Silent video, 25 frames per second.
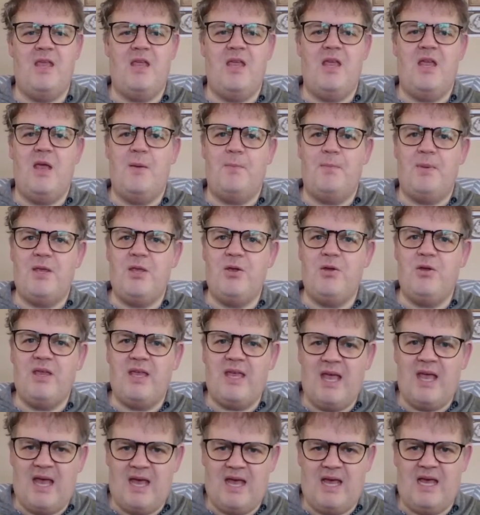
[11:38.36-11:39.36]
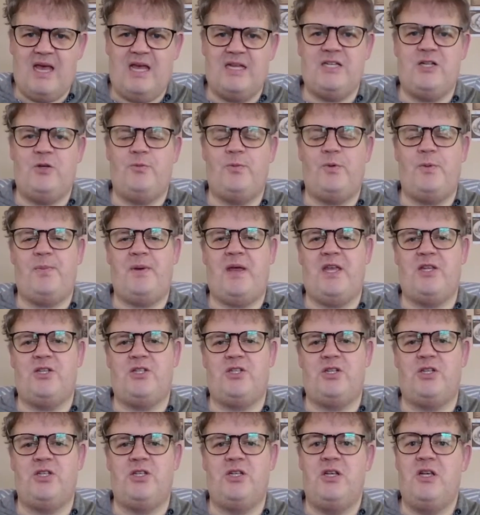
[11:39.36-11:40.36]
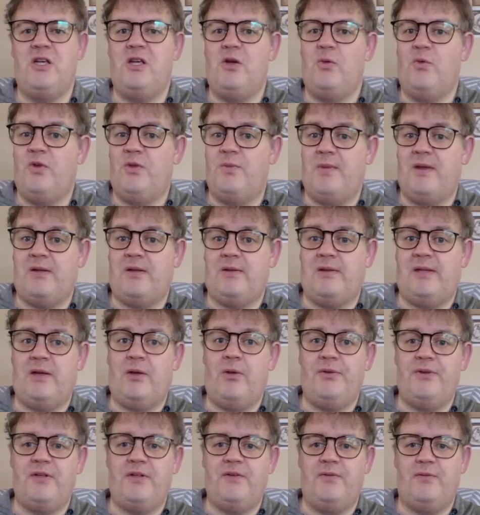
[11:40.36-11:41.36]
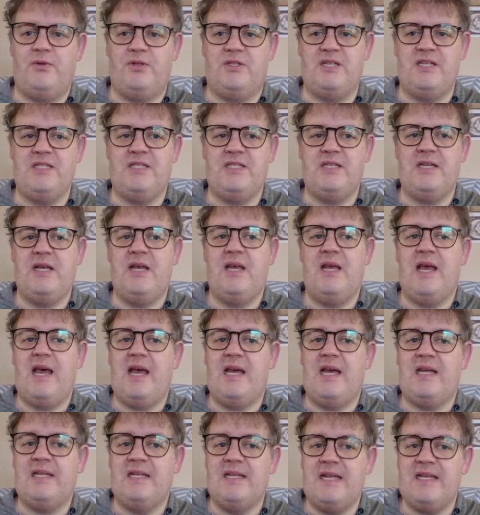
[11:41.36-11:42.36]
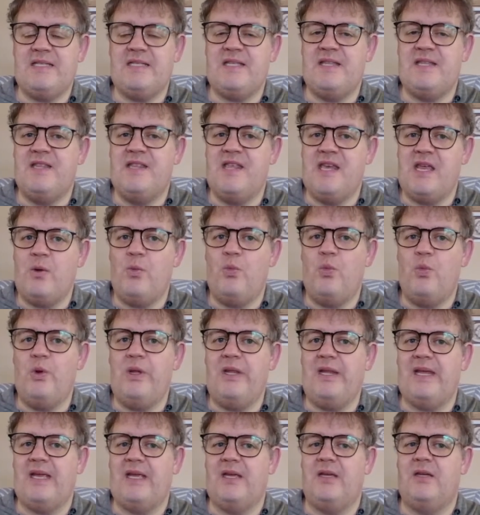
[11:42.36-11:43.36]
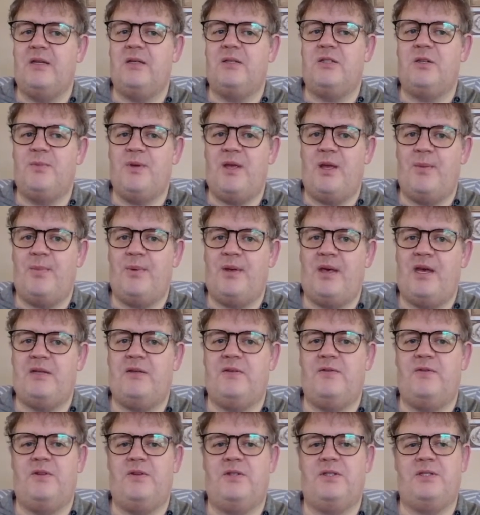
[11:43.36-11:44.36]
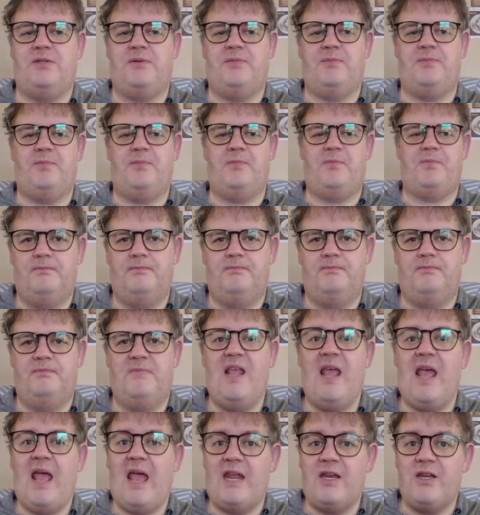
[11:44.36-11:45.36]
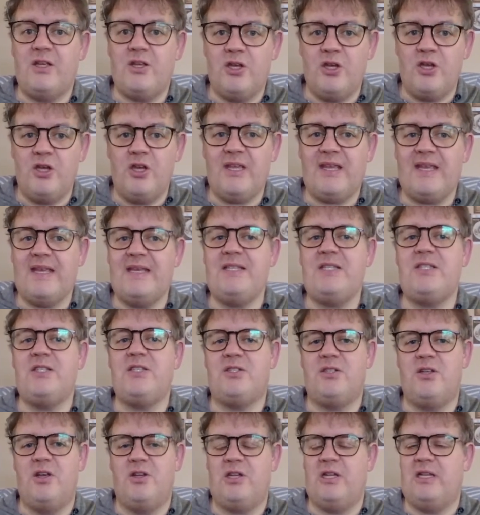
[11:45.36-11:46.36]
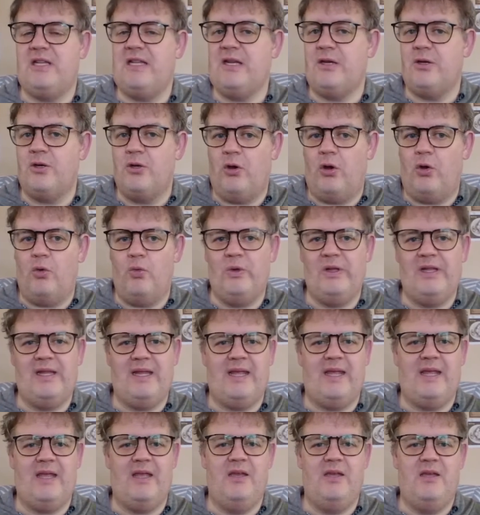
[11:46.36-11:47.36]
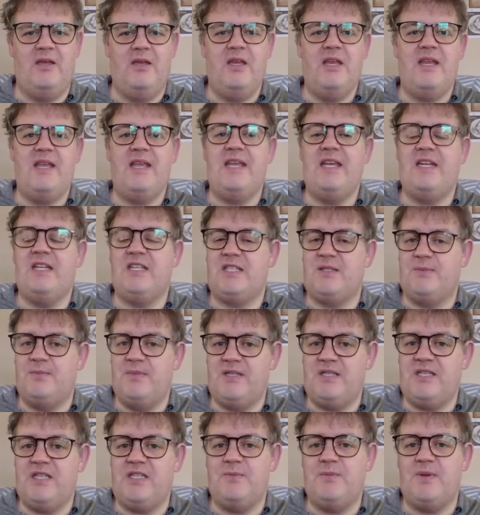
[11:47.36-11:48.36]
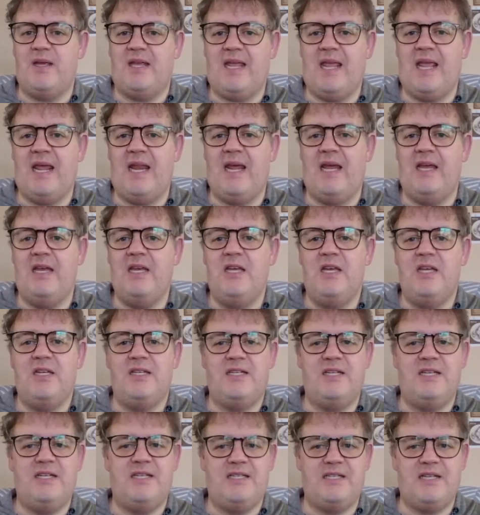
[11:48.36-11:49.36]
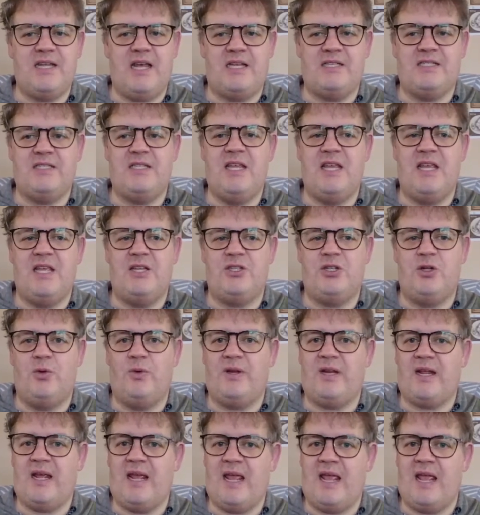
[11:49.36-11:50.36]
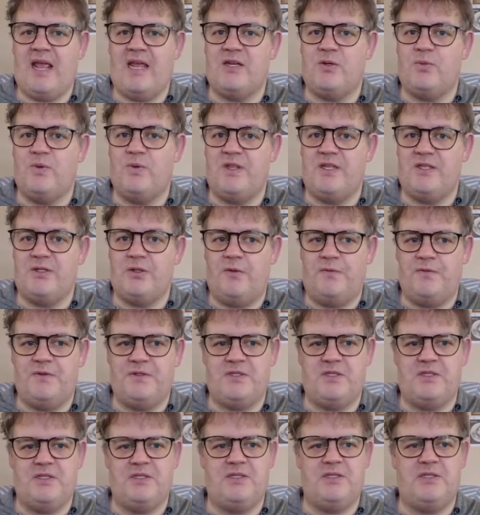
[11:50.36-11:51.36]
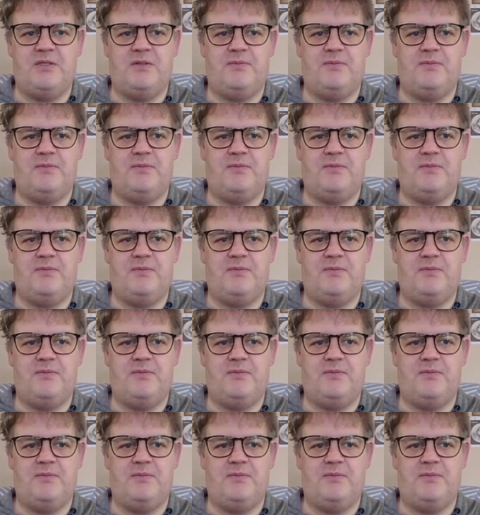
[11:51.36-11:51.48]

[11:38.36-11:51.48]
But you can't help a patient with mental health difficulties unless they're willing to be a part of it. And Kirk is certainly not willing, he dismisses McKenna to discuss the issue at hand with his officers.